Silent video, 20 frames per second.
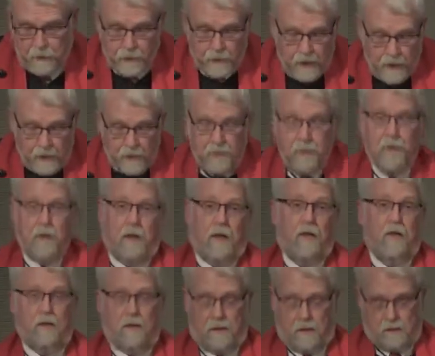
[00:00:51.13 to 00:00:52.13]

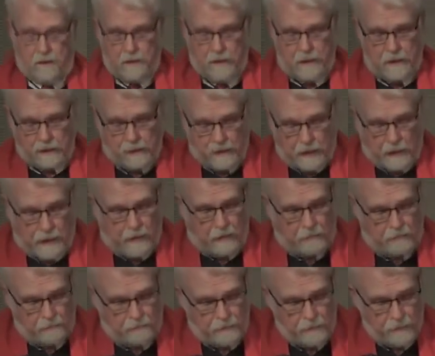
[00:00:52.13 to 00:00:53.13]
tenderness and
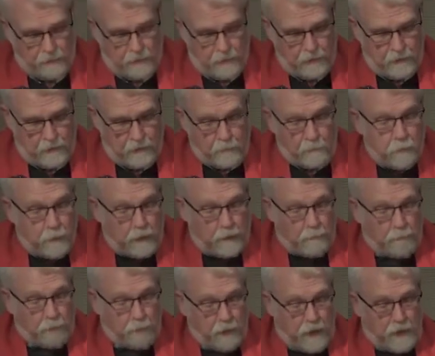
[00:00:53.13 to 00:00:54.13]
love,
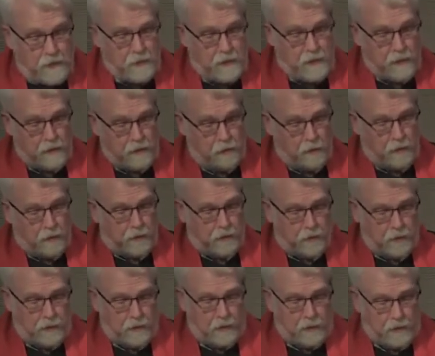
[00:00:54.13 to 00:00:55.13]
being present as we
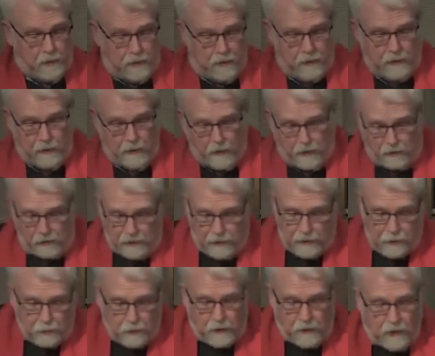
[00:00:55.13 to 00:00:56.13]
look and live,
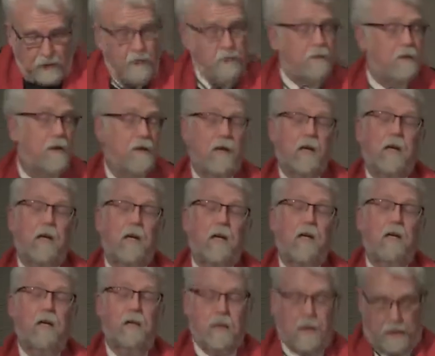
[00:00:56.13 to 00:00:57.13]
as we live in the
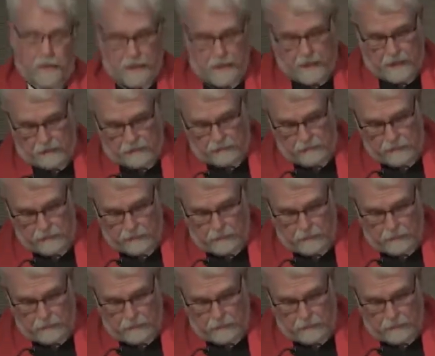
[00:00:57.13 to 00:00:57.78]
here and the now,